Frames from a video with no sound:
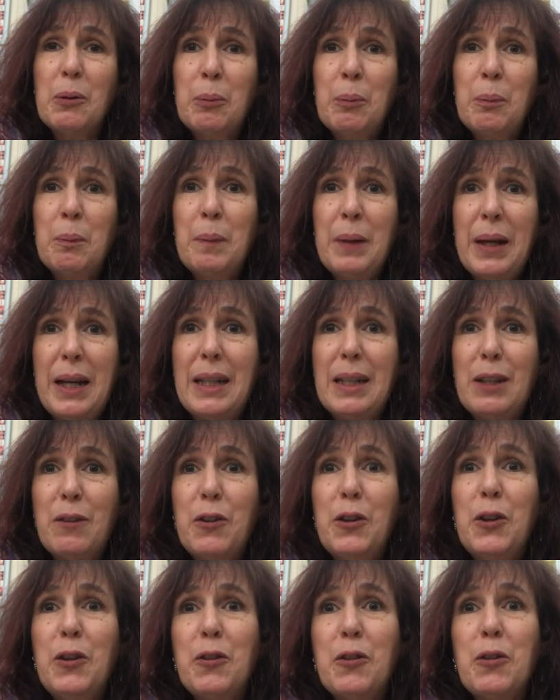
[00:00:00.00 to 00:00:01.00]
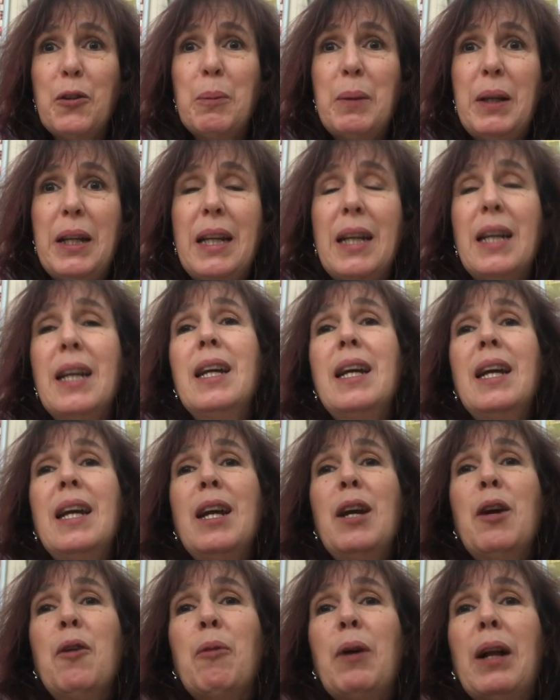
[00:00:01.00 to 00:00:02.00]
made food for me
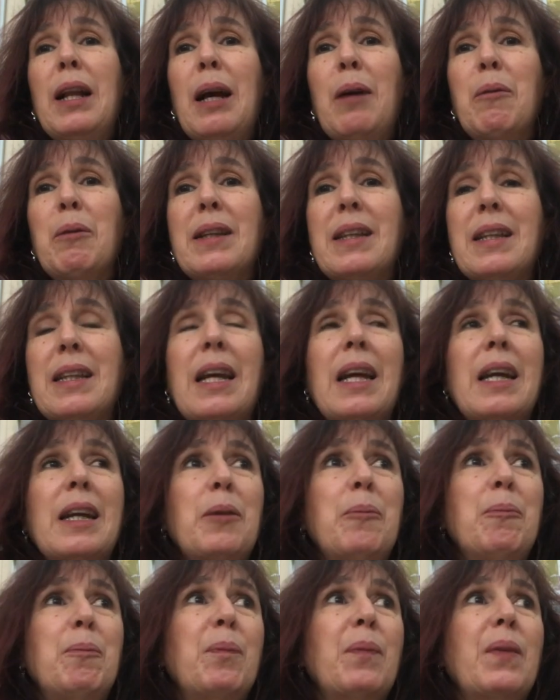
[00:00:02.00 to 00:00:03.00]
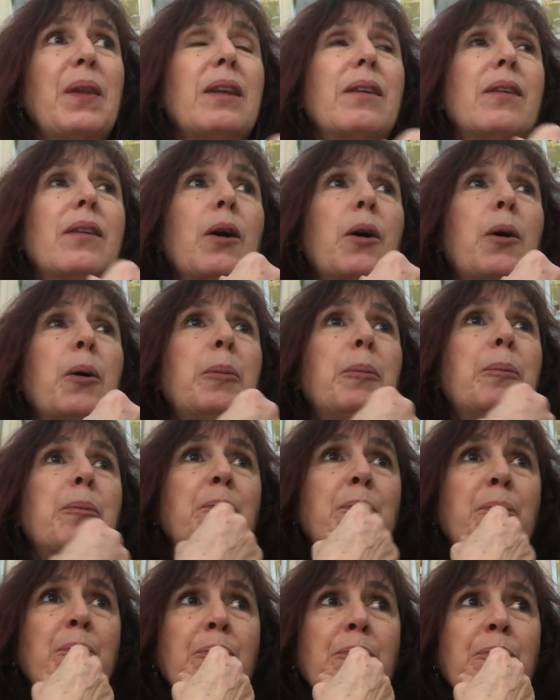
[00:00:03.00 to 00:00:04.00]
while I was sick. So
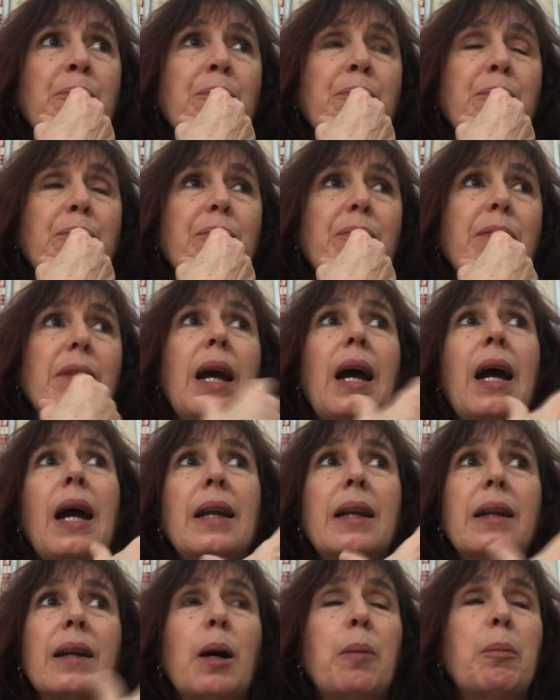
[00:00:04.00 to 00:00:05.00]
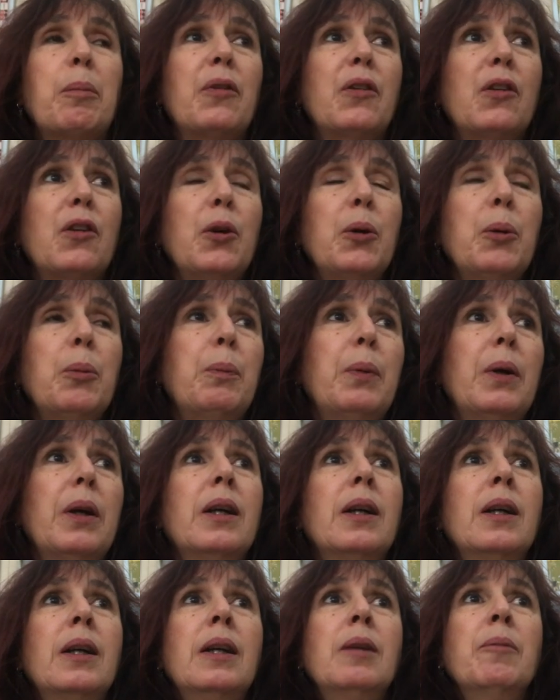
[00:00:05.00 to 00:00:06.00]
I had a cup of soup,
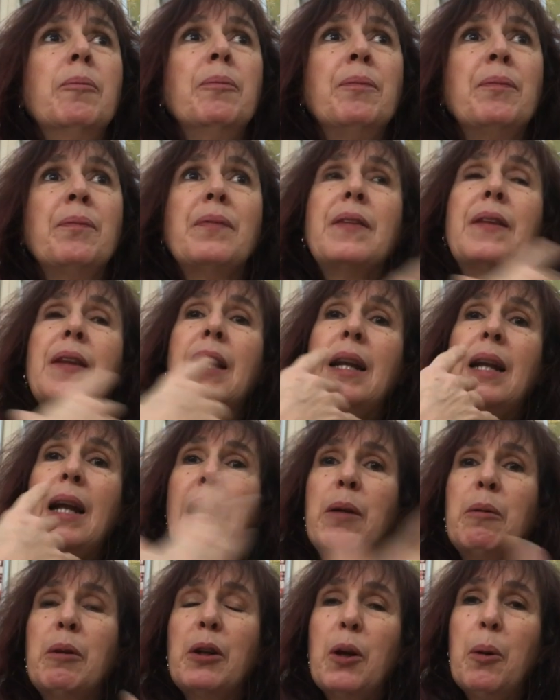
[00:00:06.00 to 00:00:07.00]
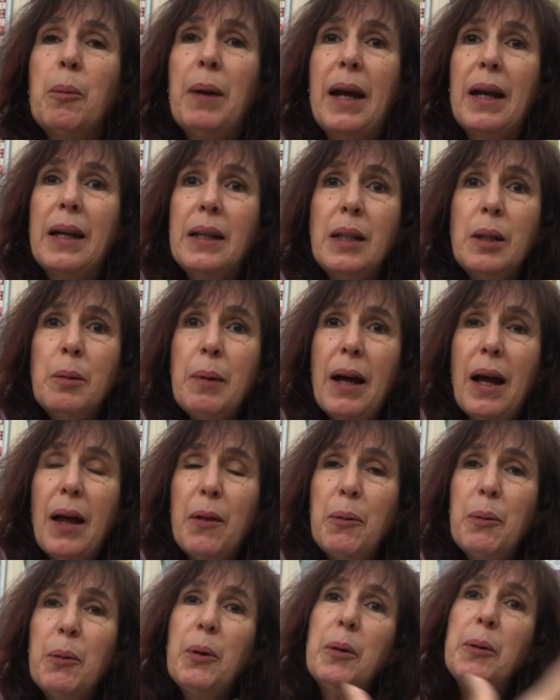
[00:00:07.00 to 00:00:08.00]
then I would go back in the
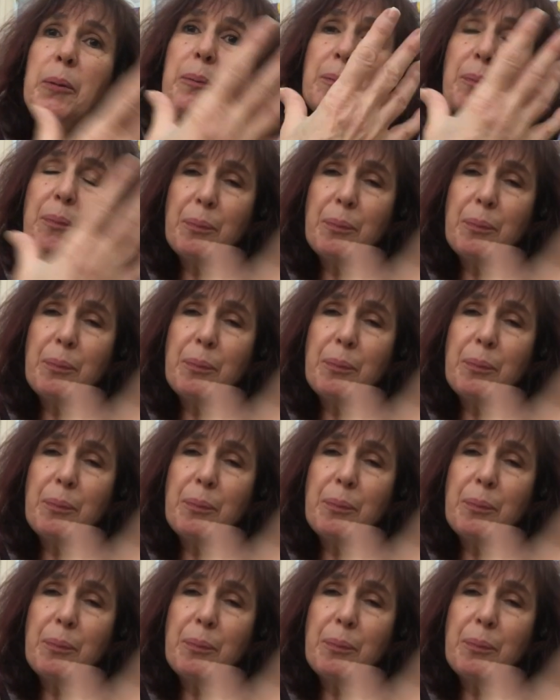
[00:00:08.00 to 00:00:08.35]
bathroom,